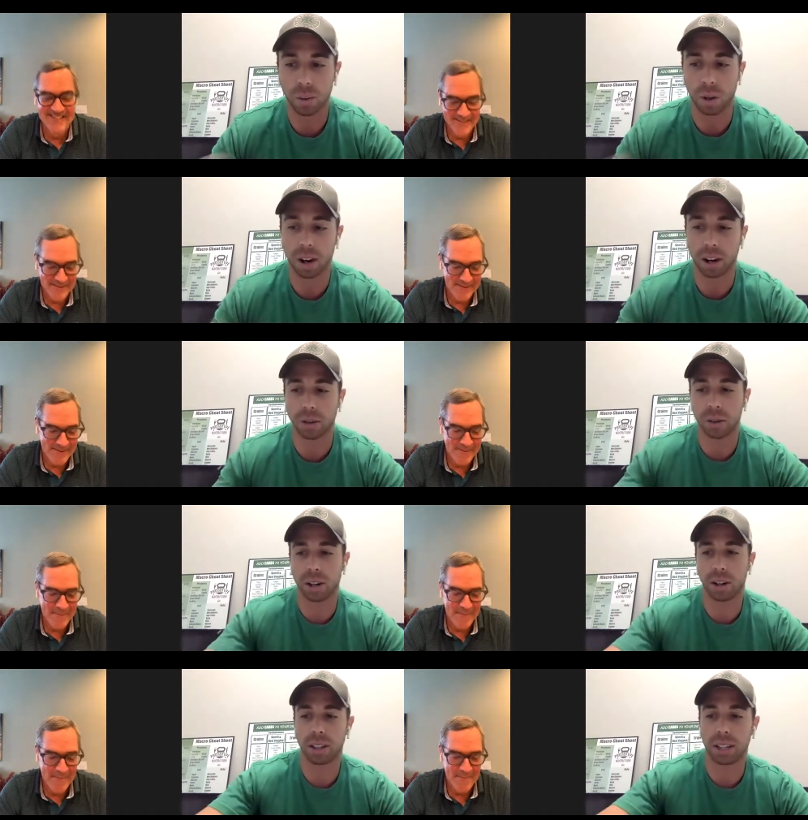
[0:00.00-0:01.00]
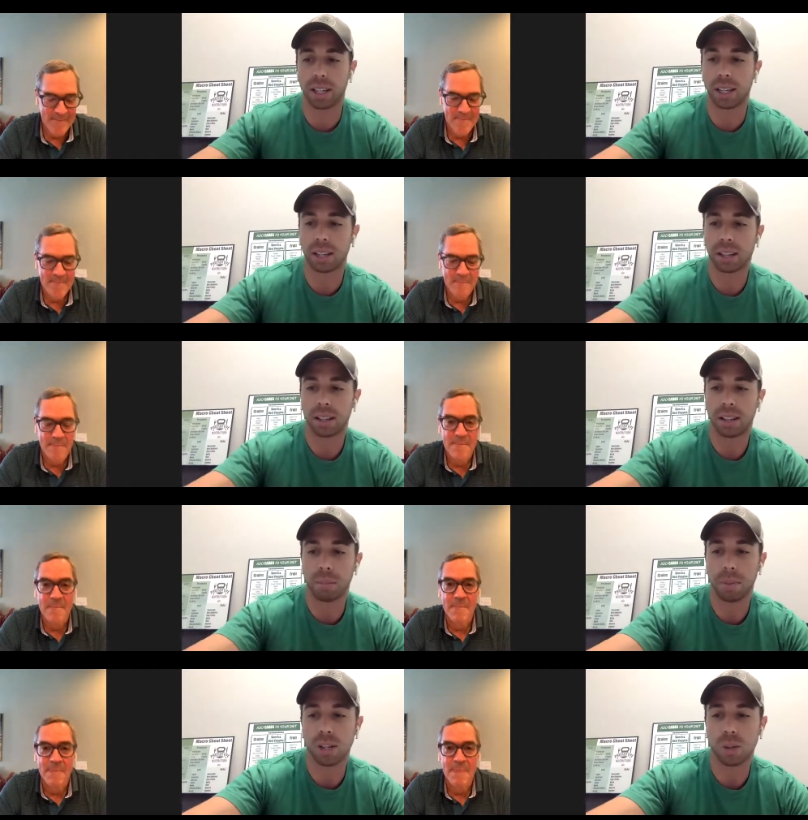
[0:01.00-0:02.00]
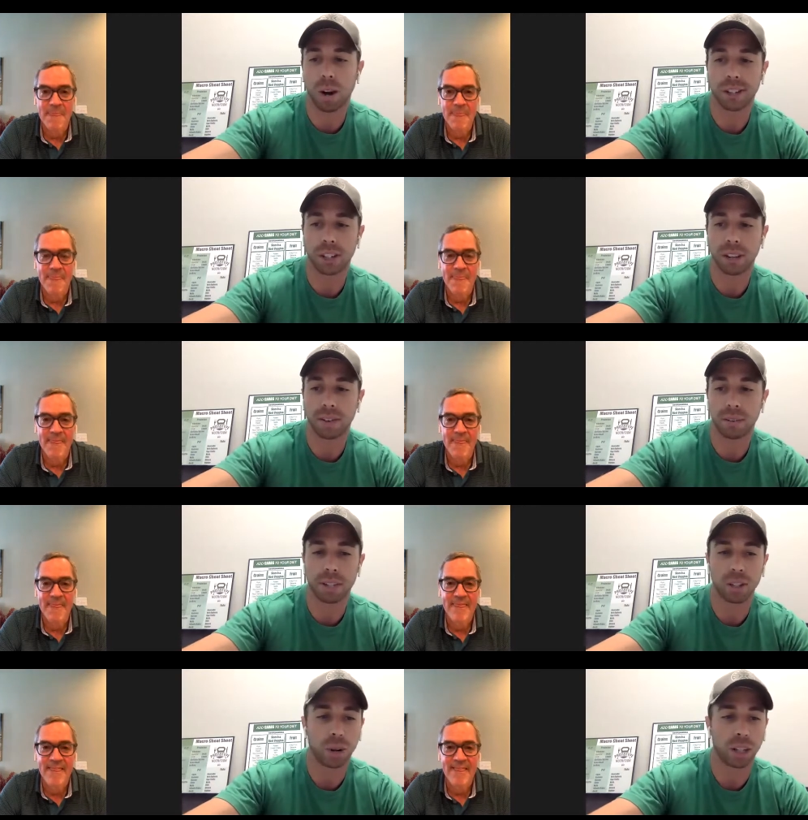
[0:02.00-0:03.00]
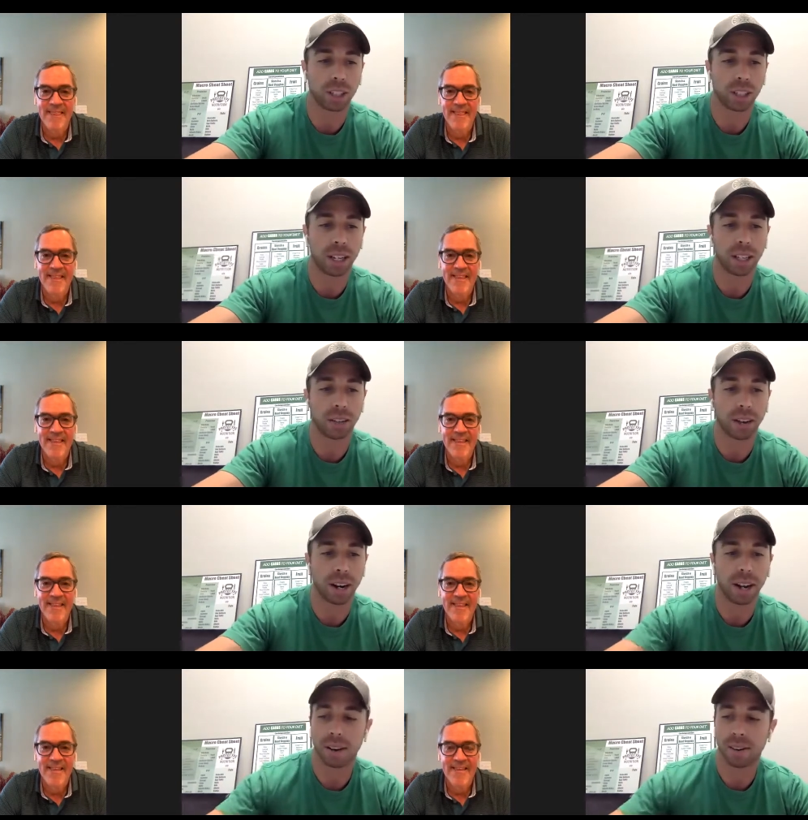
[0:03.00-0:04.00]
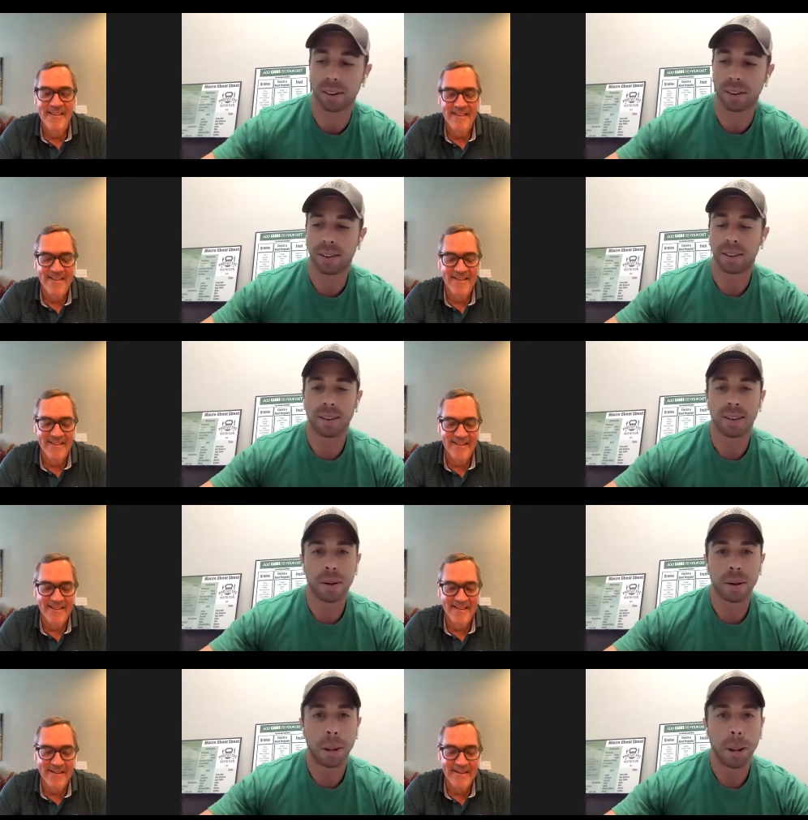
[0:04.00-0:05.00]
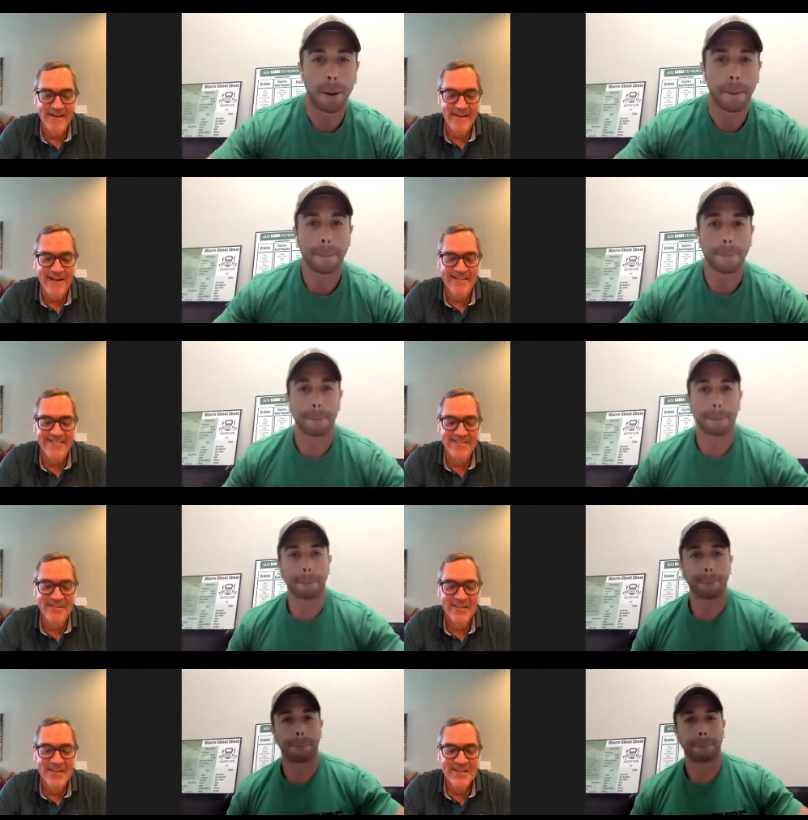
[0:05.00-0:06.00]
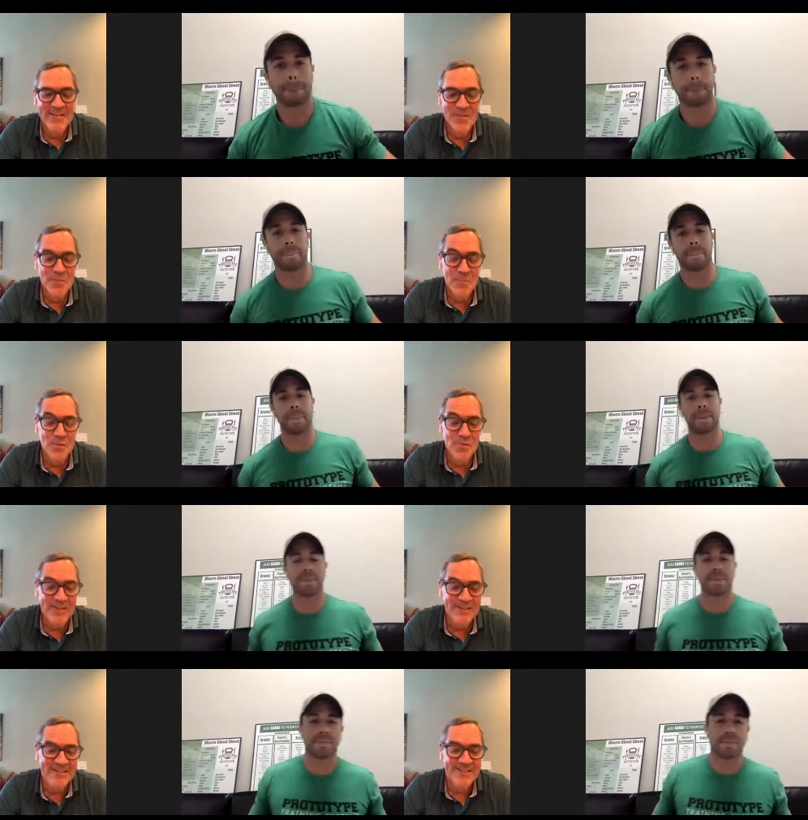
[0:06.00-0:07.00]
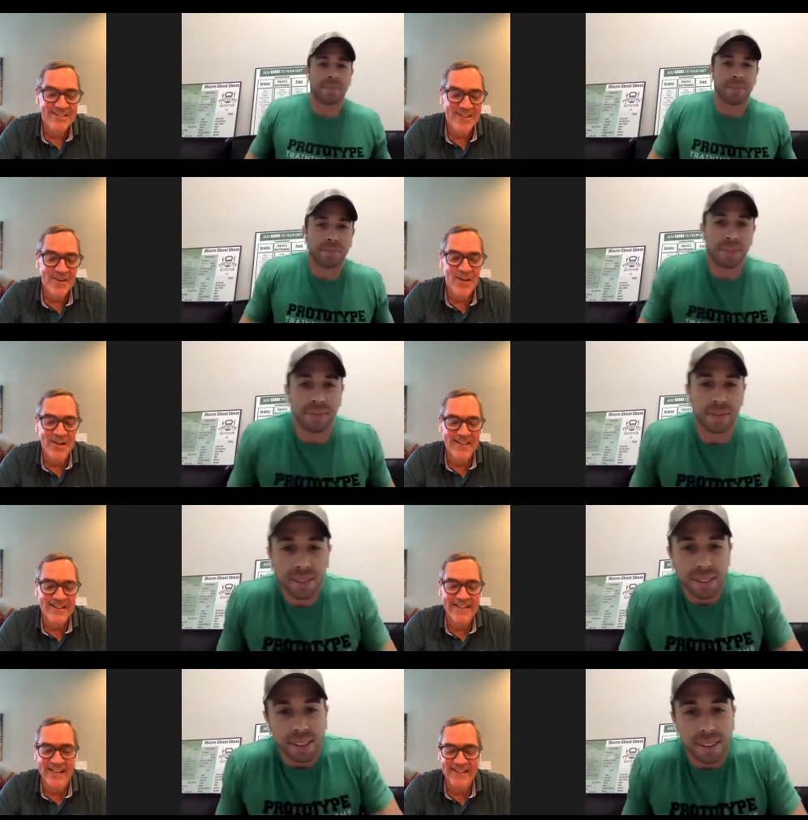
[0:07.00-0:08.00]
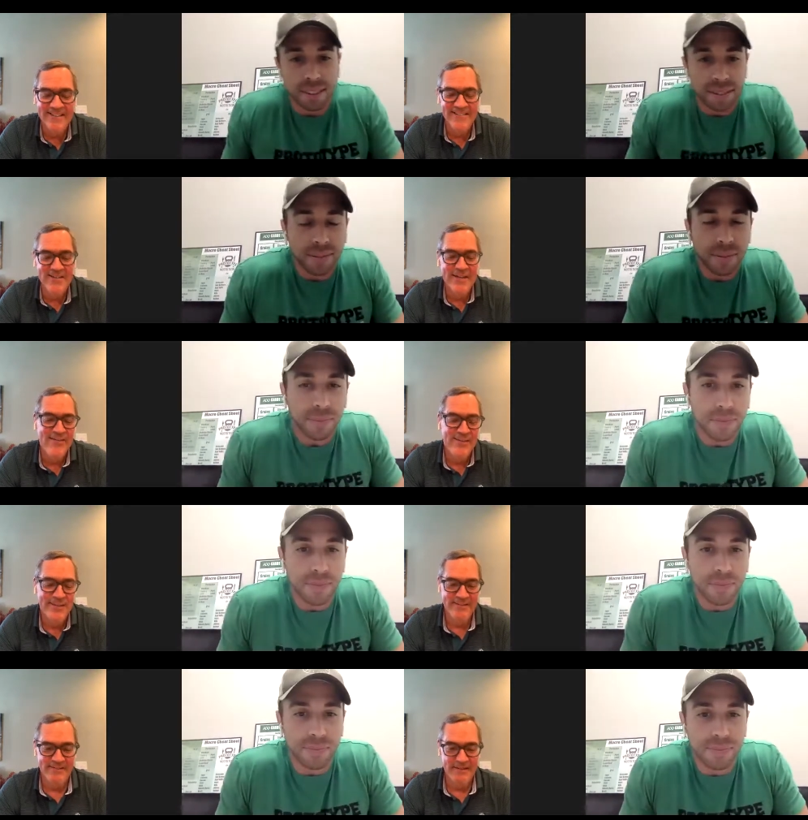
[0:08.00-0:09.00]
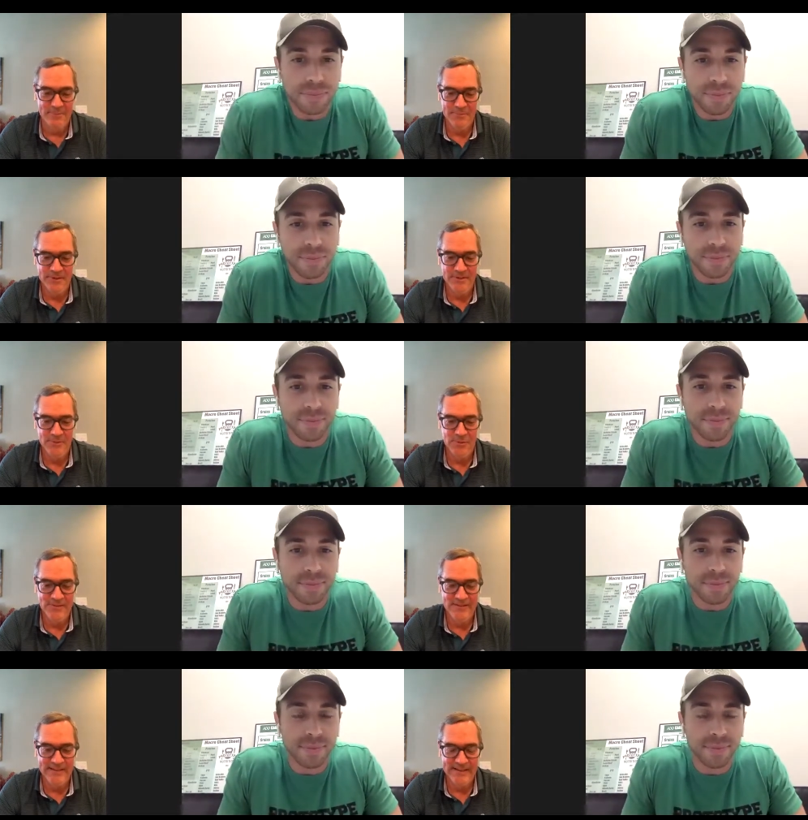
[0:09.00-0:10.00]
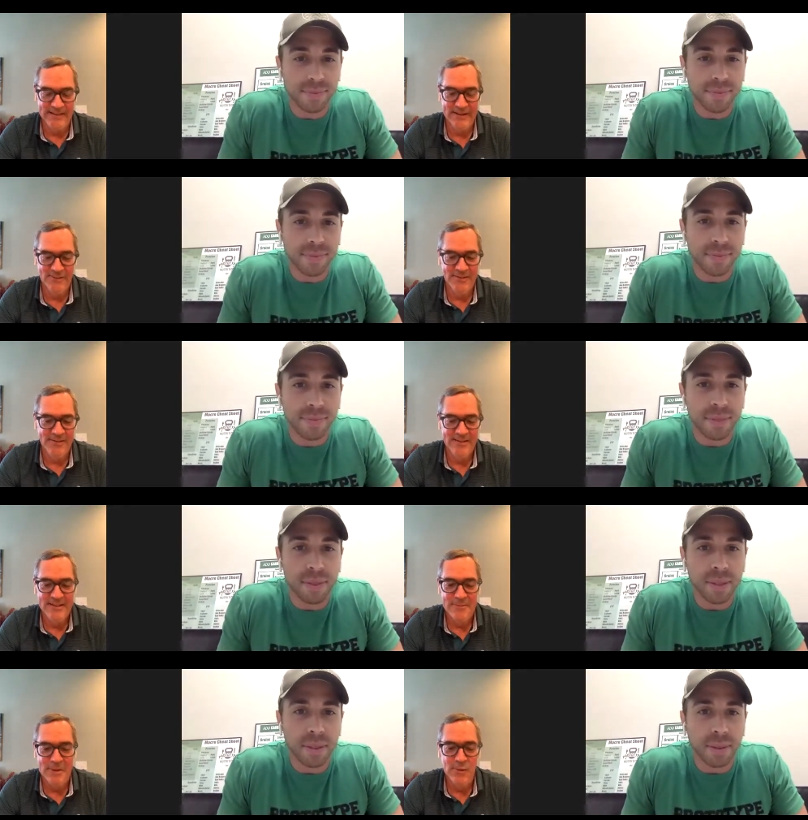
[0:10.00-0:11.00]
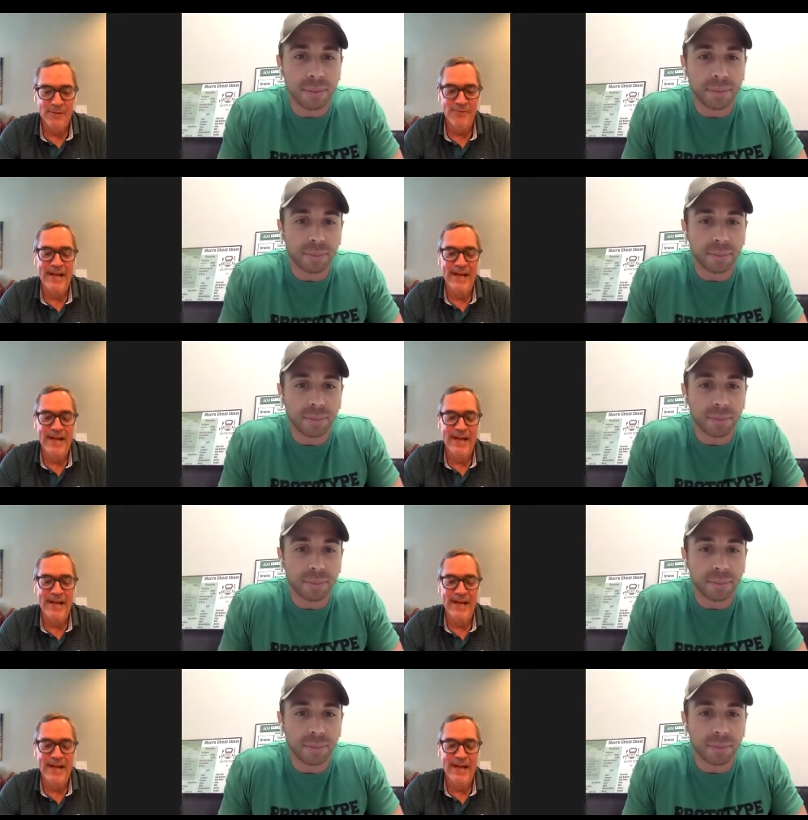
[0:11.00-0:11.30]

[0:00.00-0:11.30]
Speaker 1: what are you currently binge watching if you're binge watching anything right now? All right.
Speaker 2: So the movies are, are hard to get because everybody's got a bunch of movies they love. My wife